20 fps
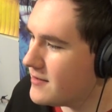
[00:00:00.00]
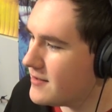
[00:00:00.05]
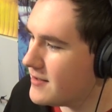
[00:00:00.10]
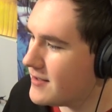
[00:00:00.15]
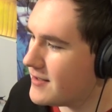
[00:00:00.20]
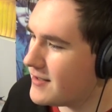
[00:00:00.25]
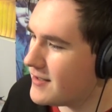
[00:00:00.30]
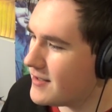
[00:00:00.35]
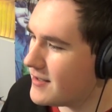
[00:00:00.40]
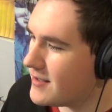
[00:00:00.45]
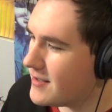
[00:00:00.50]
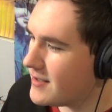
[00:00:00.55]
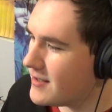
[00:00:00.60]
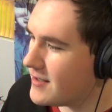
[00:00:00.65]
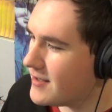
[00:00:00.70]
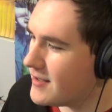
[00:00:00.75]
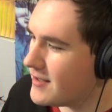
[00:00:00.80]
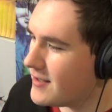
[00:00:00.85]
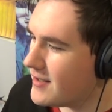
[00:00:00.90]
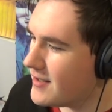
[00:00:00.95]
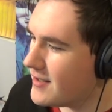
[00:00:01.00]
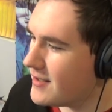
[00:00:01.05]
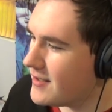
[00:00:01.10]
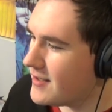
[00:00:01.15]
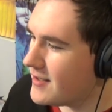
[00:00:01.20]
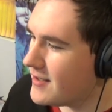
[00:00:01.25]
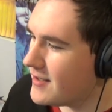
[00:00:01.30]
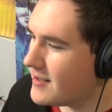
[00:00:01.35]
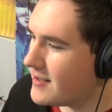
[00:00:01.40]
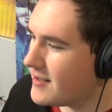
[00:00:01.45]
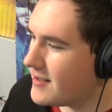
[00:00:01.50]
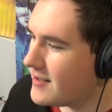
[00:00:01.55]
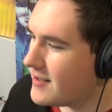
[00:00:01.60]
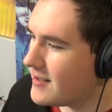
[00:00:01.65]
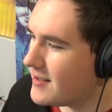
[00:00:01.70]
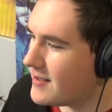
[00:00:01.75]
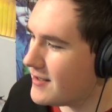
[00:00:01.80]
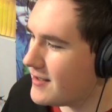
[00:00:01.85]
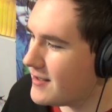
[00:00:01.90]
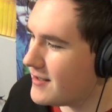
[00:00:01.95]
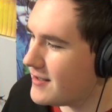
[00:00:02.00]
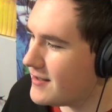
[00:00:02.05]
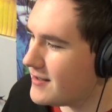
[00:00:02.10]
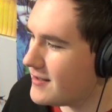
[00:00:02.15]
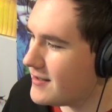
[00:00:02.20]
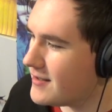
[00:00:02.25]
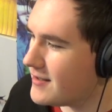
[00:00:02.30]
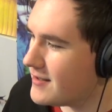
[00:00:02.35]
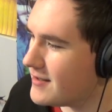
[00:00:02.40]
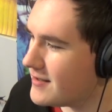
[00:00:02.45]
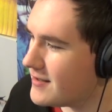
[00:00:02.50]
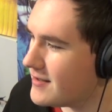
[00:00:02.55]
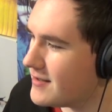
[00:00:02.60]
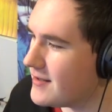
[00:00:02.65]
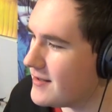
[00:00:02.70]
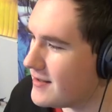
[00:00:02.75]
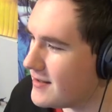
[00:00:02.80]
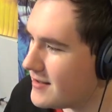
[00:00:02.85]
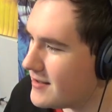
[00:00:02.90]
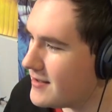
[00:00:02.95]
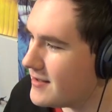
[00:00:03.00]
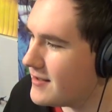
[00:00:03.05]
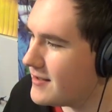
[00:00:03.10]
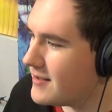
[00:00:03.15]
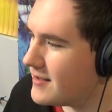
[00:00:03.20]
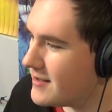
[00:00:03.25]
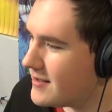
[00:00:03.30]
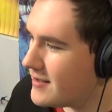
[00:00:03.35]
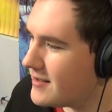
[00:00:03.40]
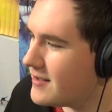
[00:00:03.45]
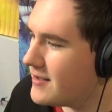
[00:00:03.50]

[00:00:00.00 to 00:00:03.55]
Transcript: Nobody speaks.